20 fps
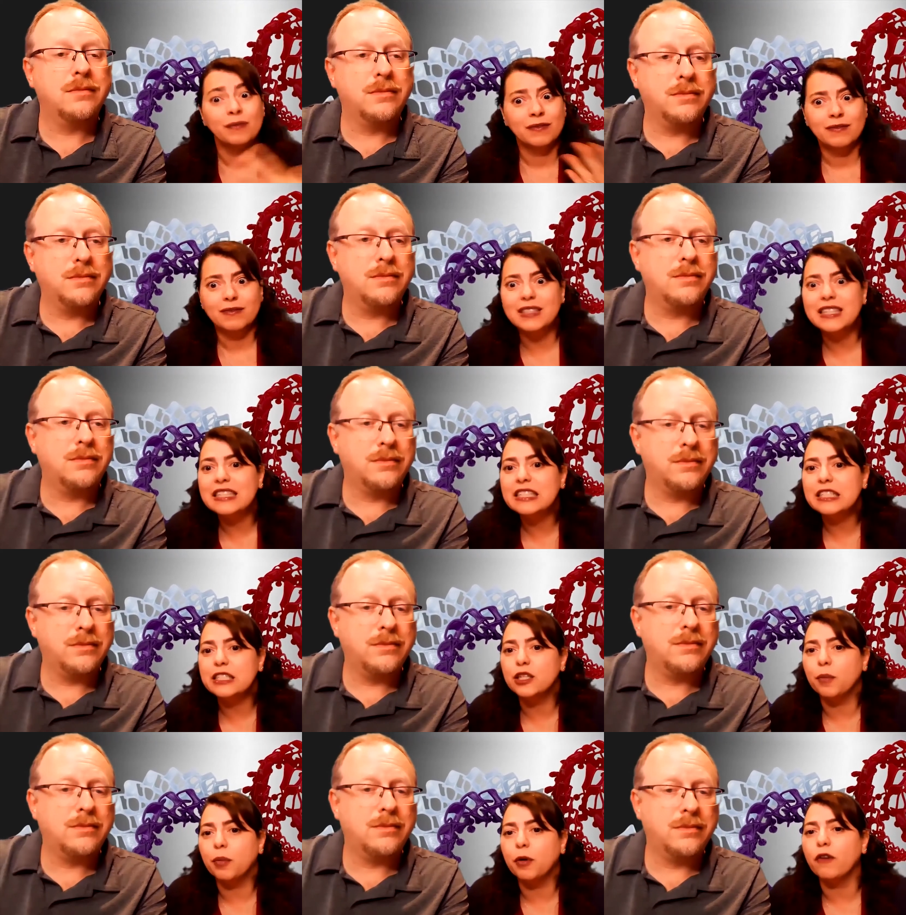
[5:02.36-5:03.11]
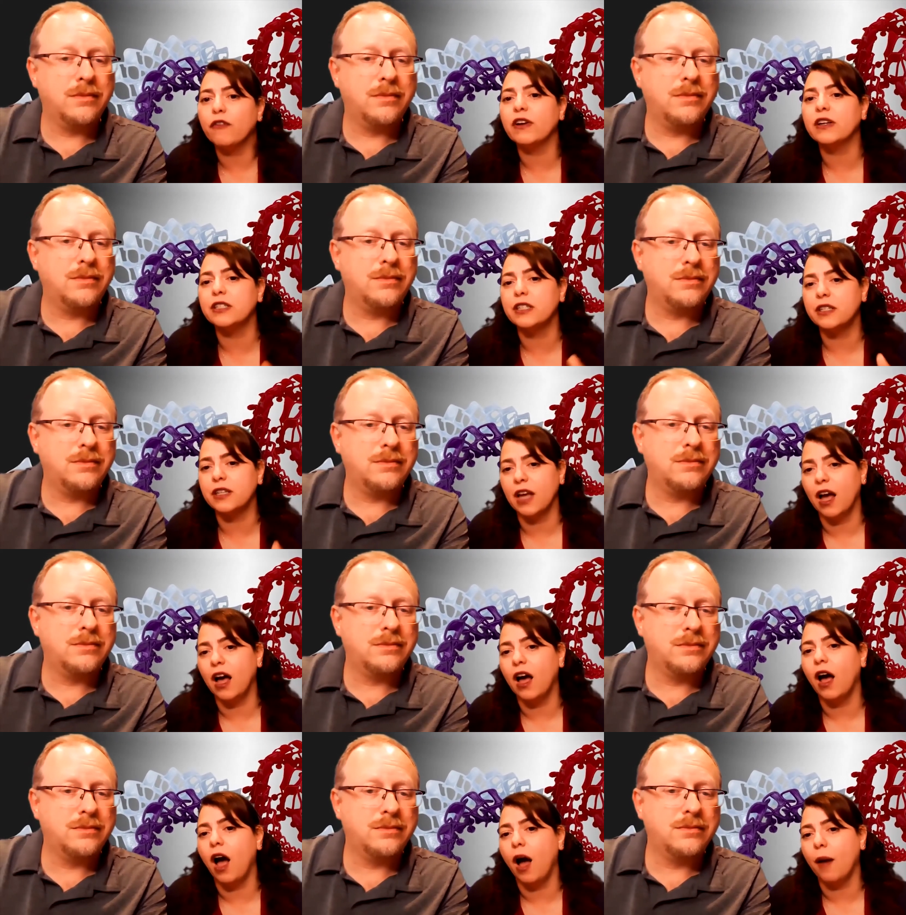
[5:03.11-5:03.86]
Speaker 1: This is a perfect
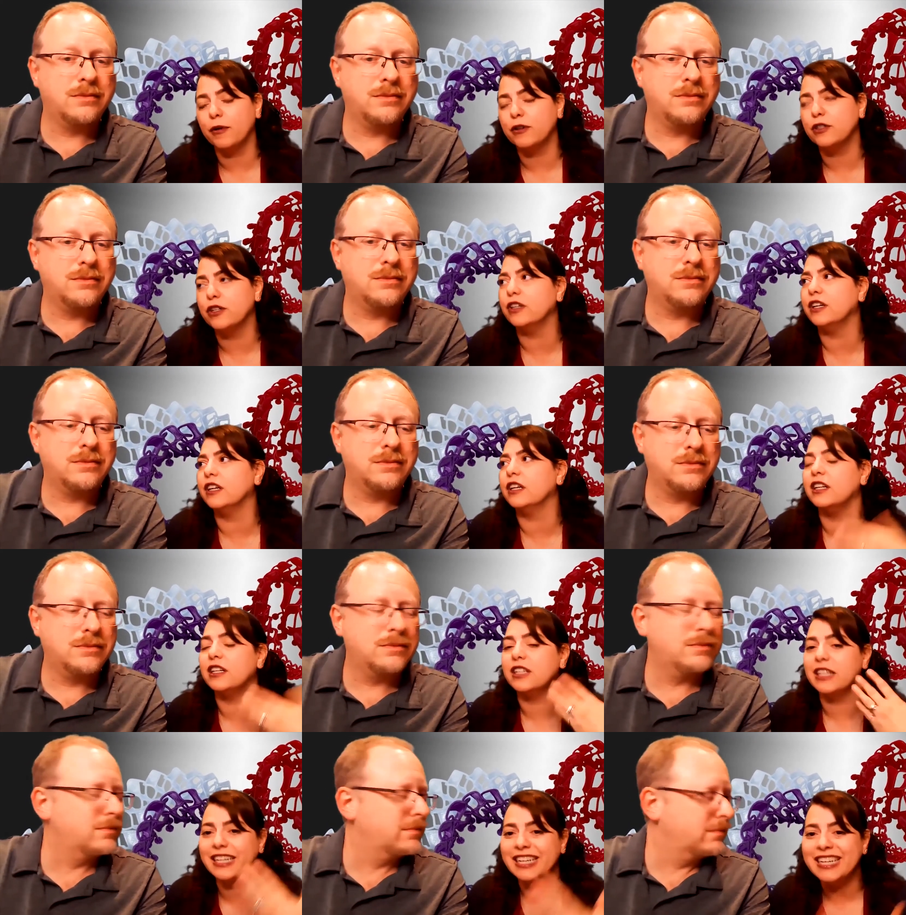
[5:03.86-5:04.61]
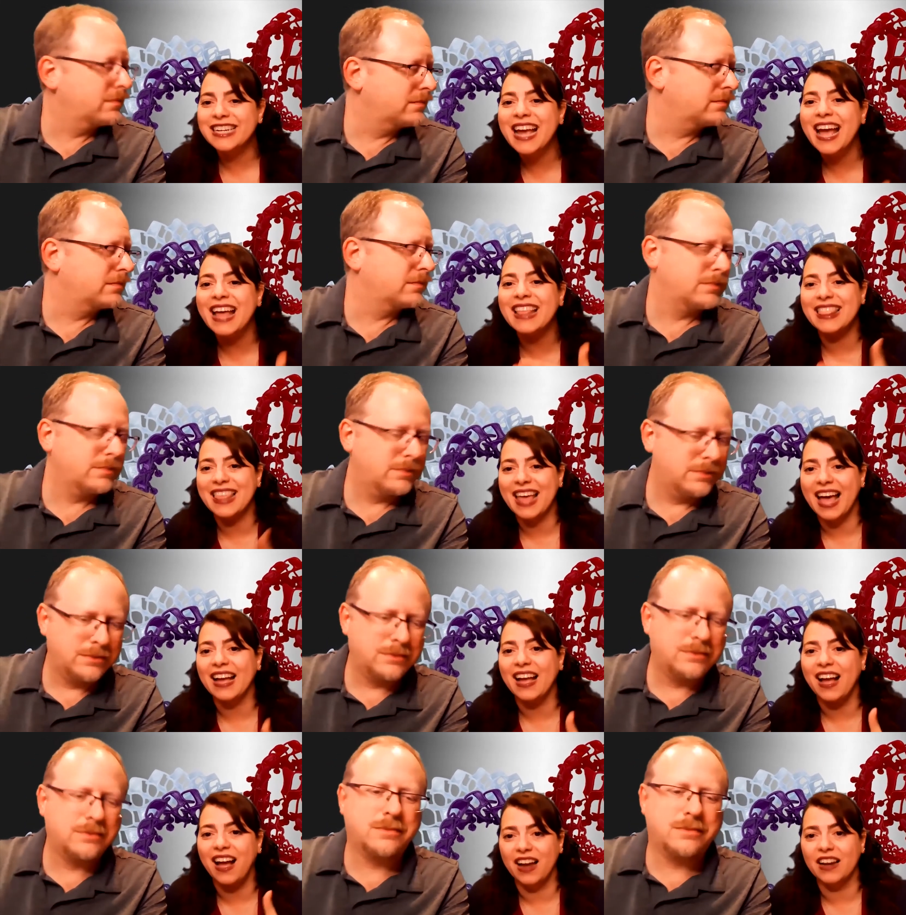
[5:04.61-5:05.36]
opportunity to get that
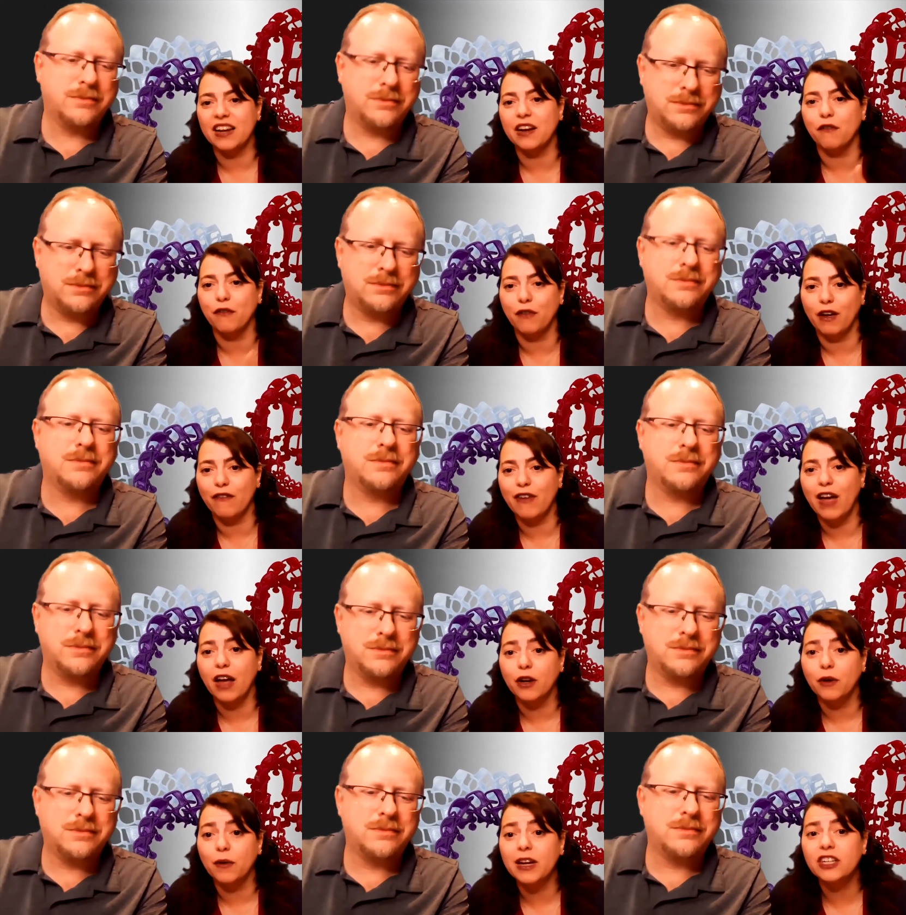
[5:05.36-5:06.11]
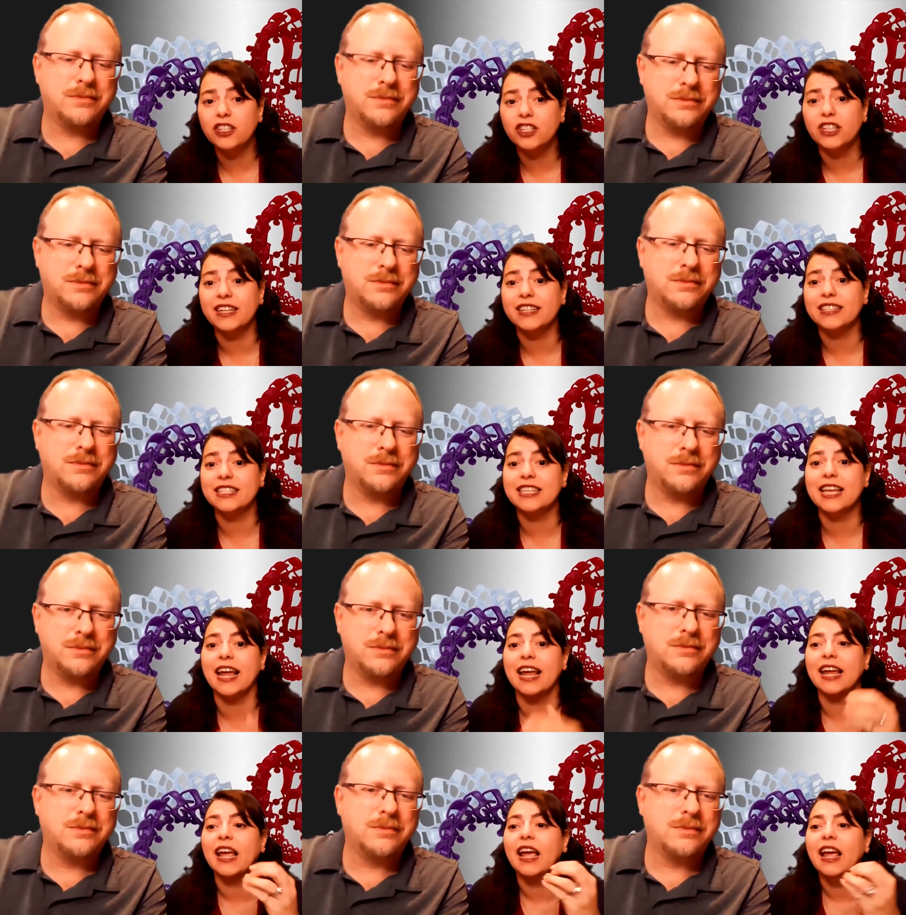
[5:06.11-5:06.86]
kind of evaluation and
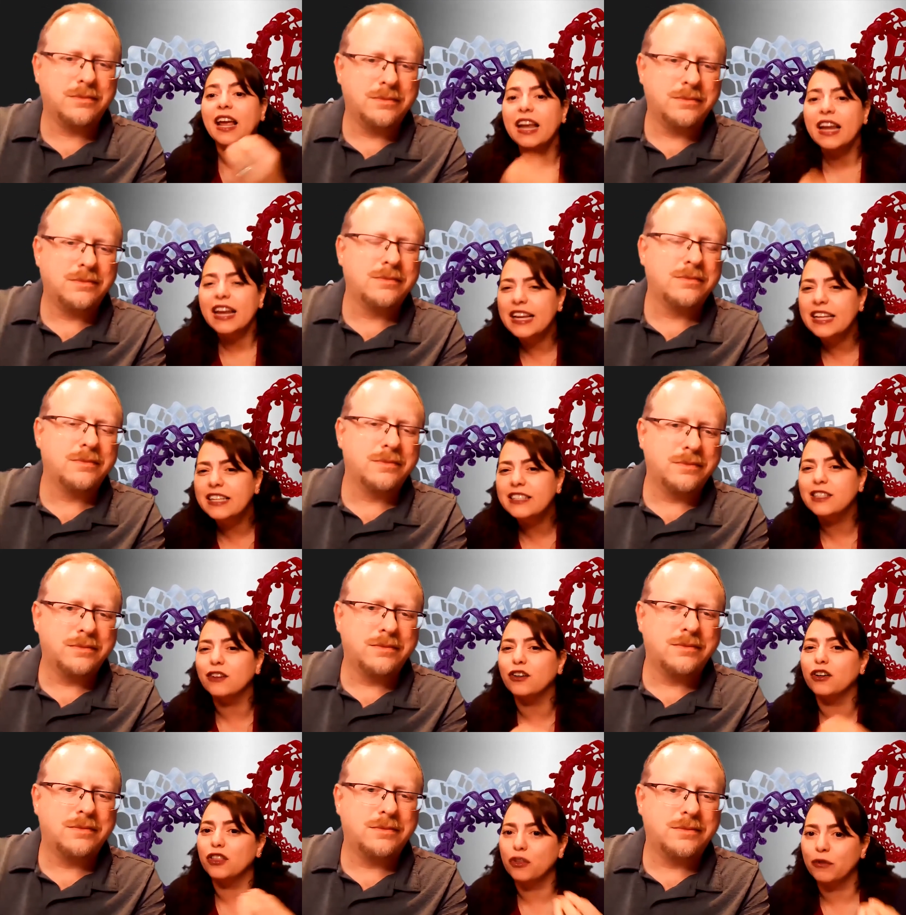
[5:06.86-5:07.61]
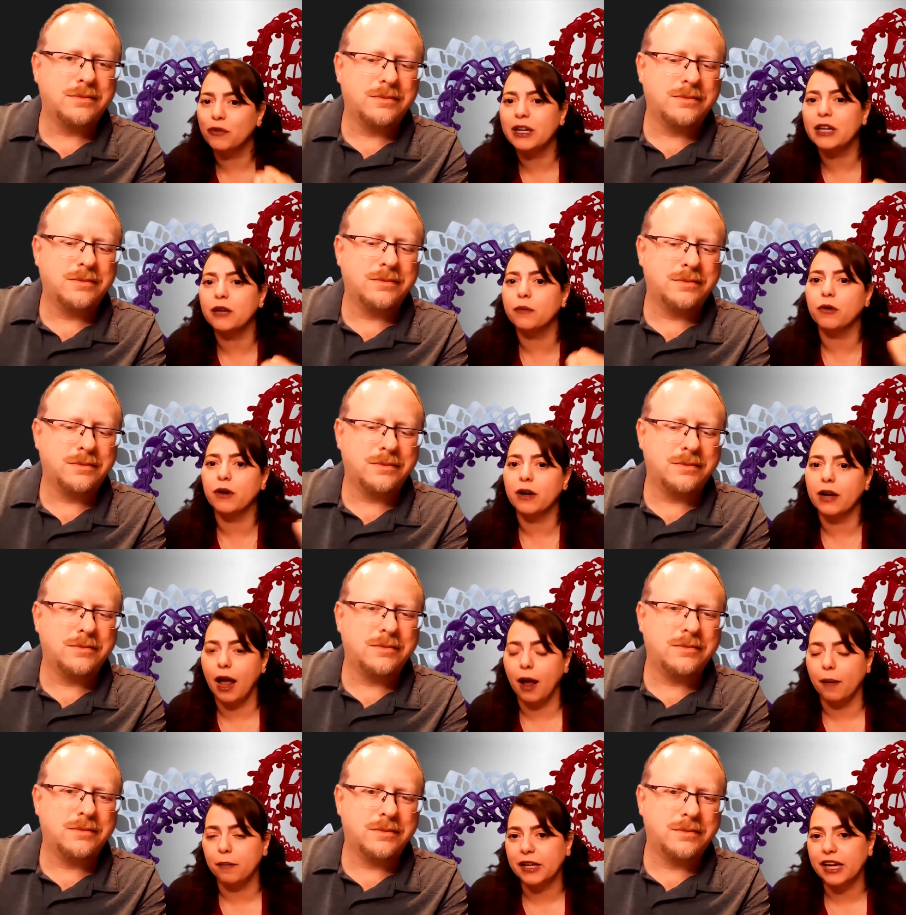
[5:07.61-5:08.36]
say, is there a 3D print
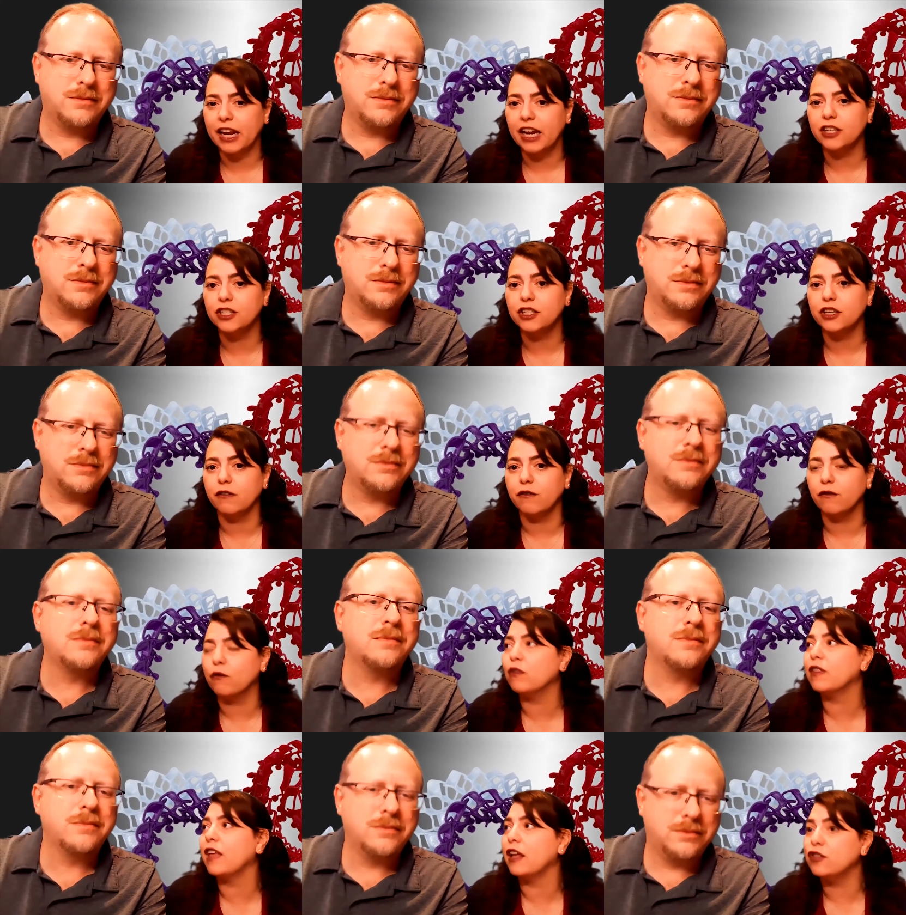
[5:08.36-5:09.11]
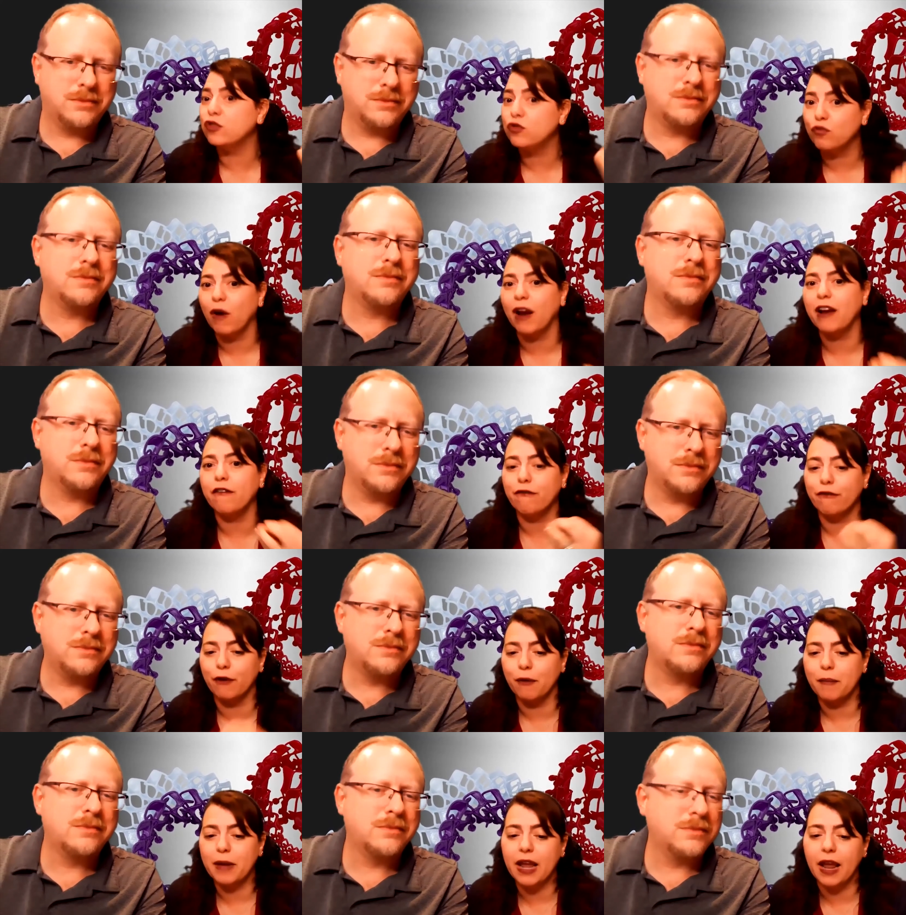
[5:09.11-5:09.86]
application that's right
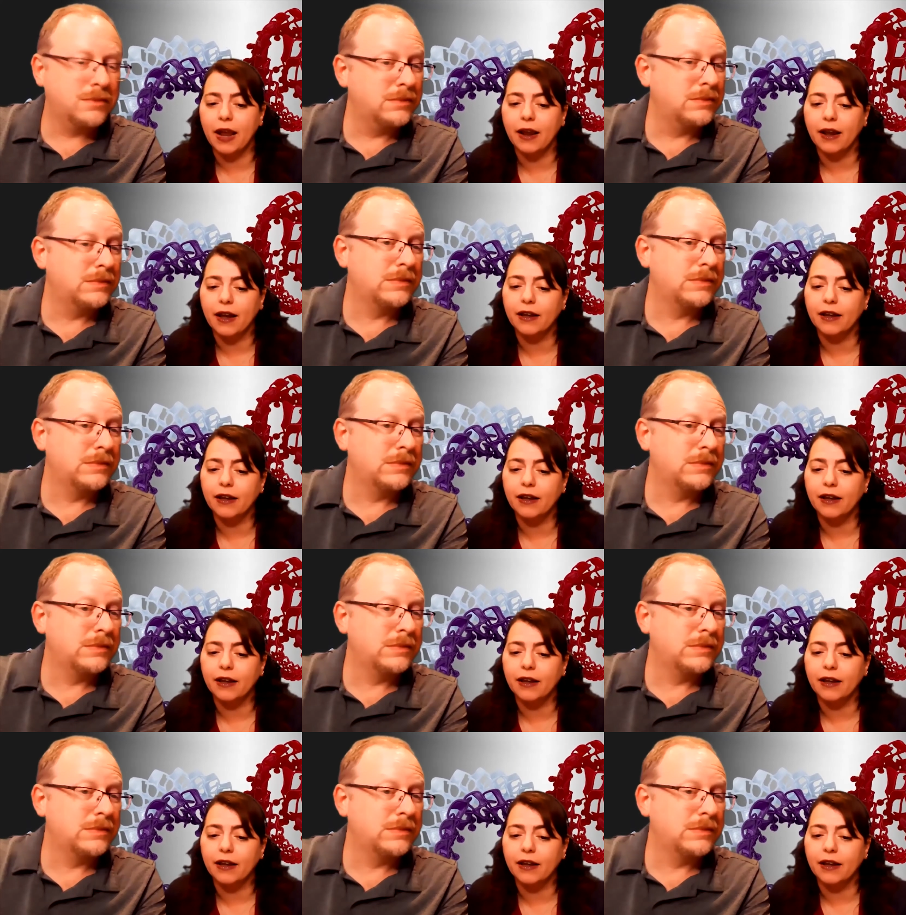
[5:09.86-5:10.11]
for me?